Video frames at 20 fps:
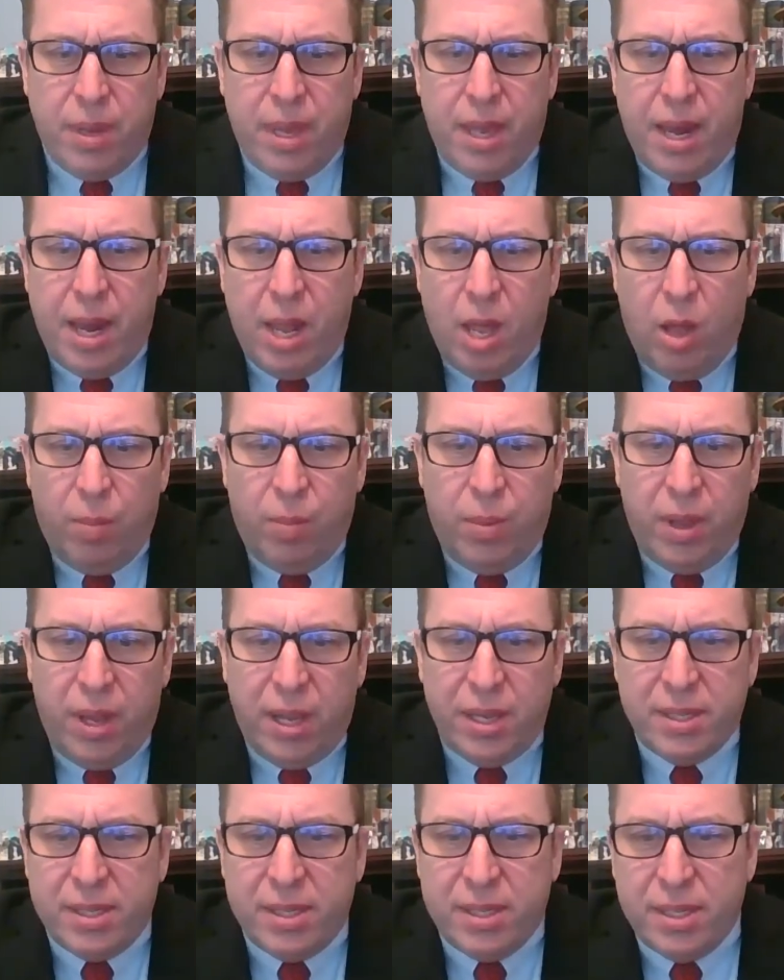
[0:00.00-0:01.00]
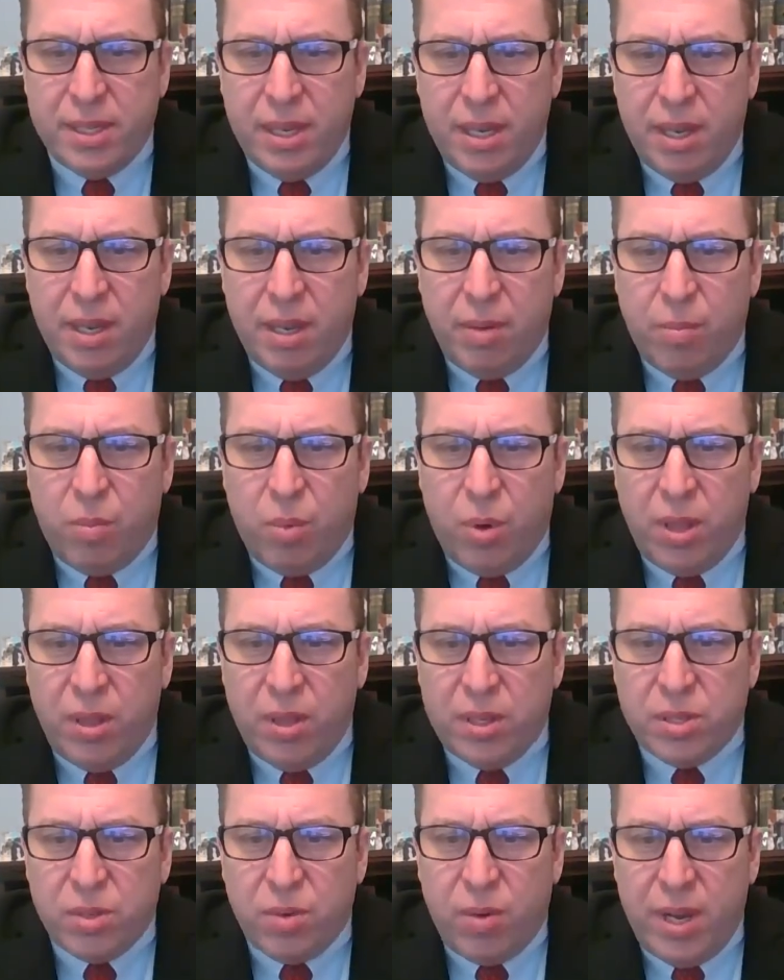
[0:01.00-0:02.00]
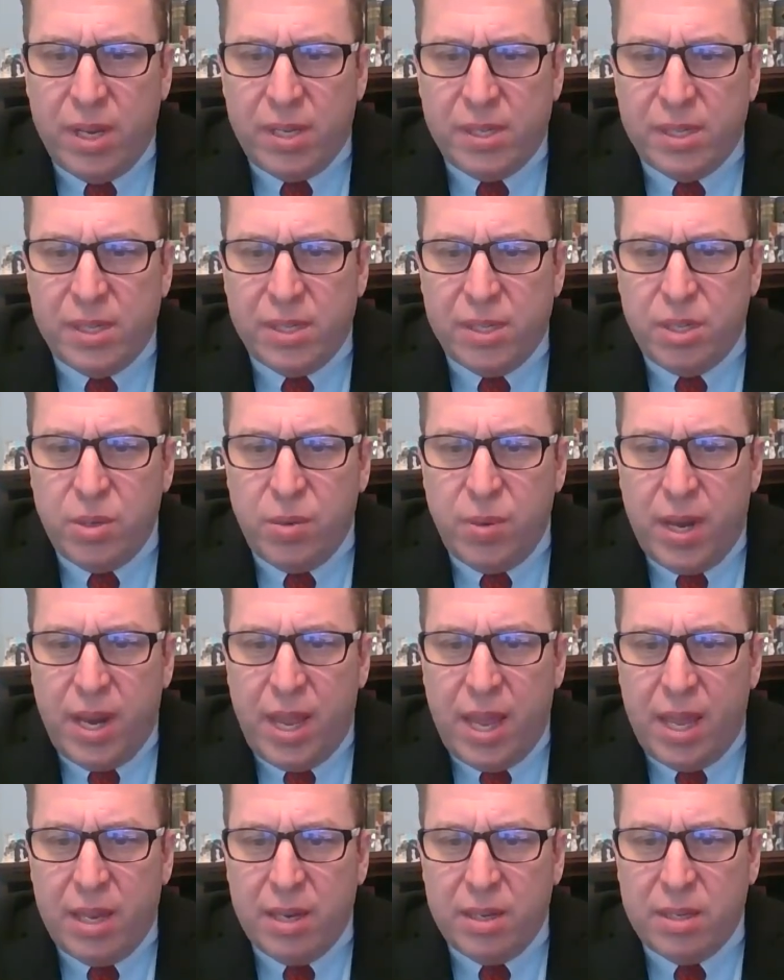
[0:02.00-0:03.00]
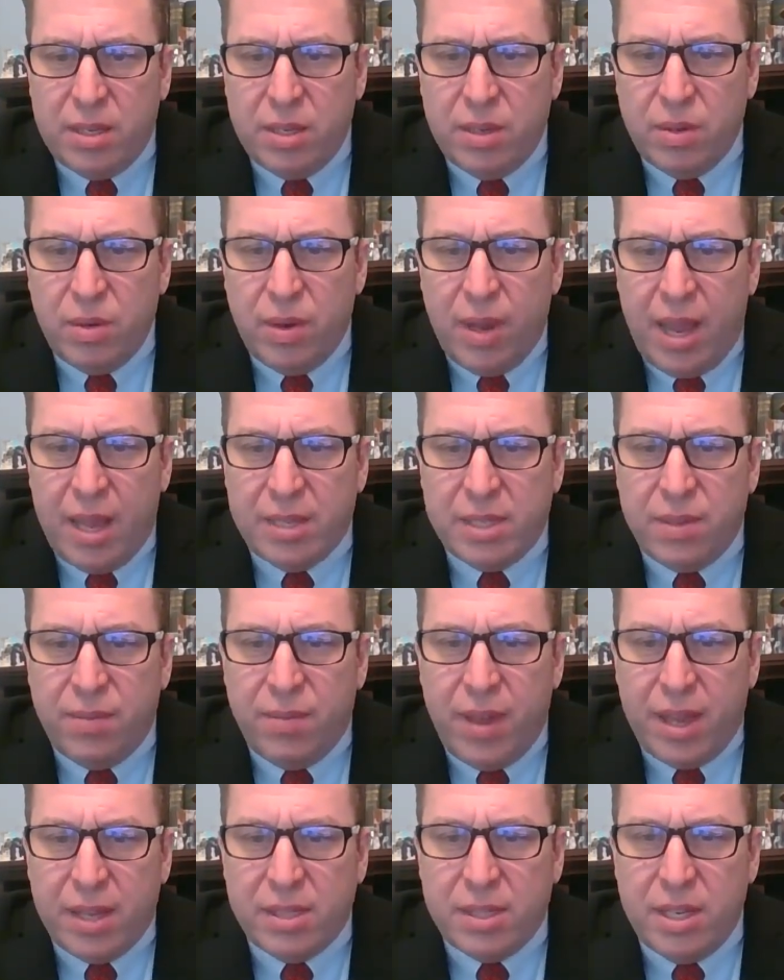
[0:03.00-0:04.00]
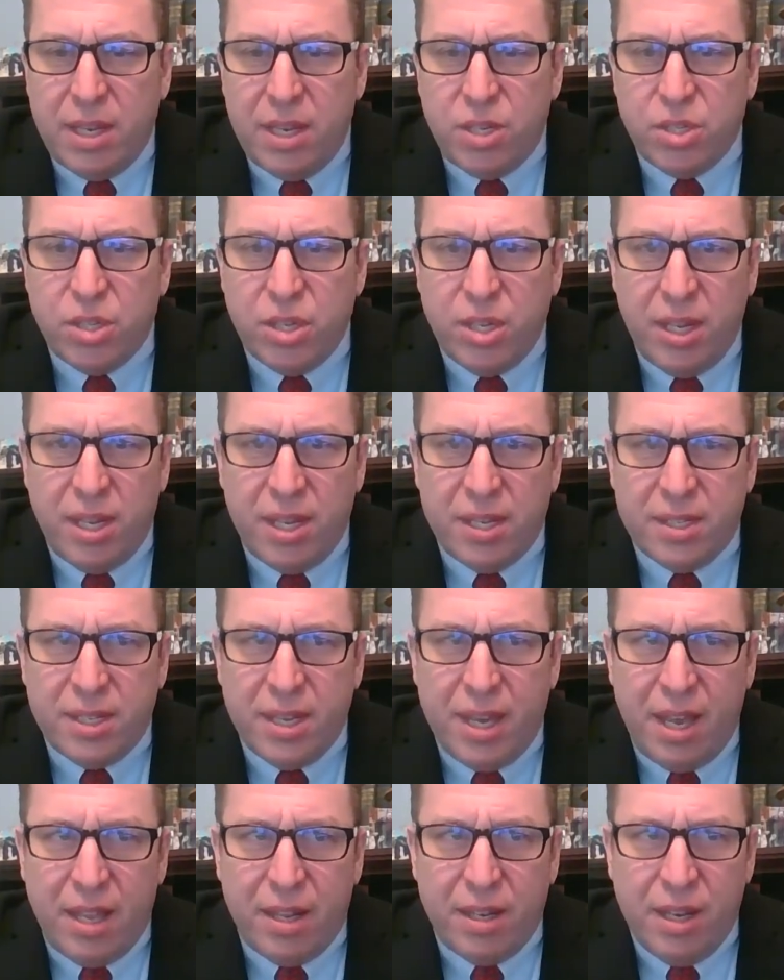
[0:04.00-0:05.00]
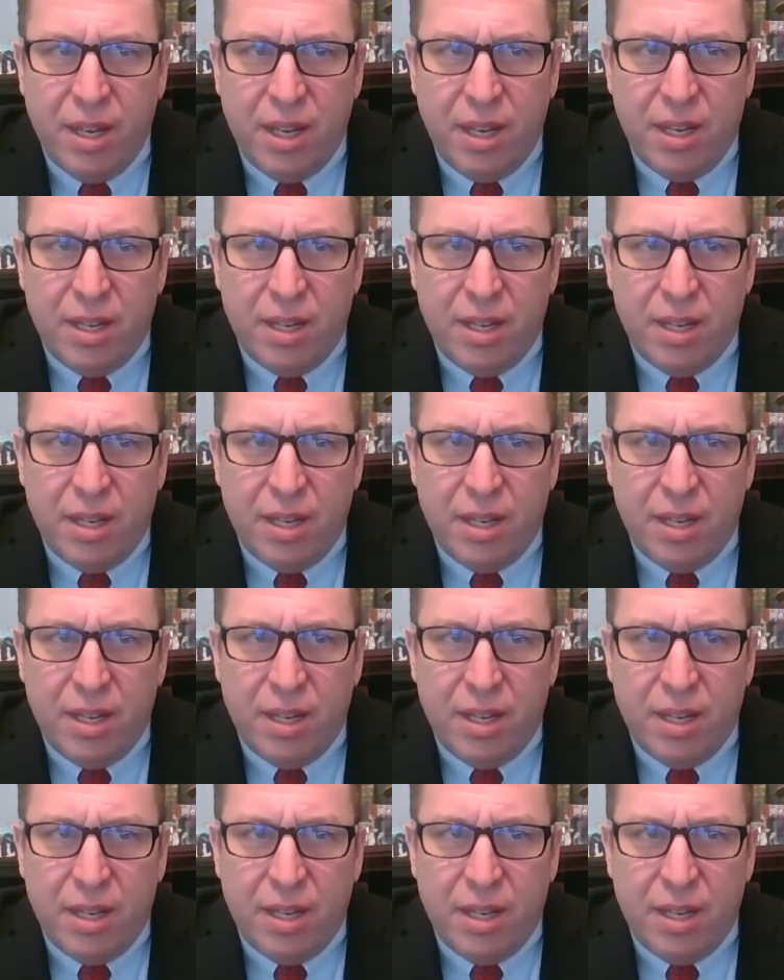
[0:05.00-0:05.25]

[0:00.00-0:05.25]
and help us bring this crisis to an end as the vaccination gets out